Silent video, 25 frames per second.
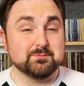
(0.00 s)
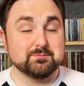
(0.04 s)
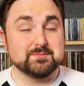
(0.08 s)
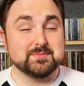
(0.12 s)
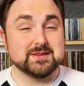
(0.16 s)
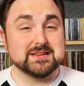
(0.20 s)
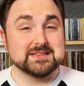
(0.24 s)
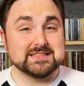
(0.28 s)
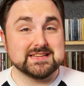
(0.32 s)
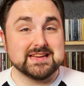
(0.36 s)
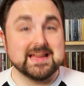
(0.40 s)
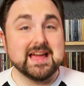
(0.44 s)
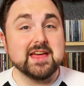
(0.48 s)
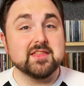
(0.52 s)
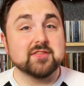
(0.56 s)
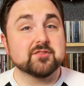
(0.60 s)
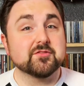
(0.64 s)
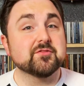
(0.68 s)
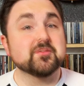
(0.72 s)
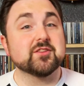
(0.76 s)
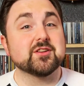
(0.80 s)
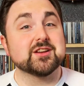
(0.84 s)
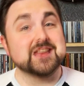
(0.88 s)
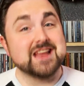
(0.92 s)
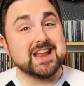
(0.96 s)
together
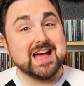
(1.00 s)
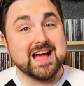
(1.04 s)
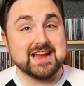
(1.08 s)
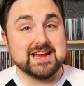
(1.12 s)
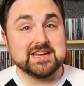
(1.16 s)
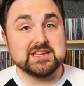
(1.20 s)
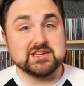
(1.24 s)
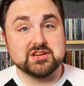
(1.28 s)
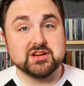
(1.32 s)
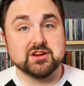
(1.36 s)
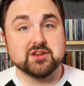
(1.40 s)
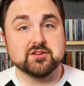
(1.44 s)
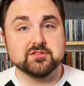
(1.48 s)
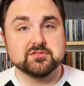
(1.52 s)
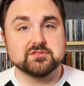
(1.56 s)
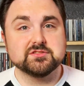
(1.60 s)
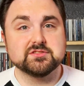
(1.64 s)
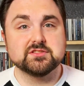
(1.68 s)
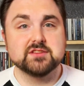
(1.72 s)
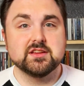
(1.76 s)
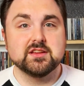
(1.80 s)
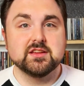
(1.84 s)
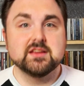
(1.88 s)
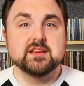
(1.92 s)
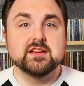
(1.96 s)
for 9 years.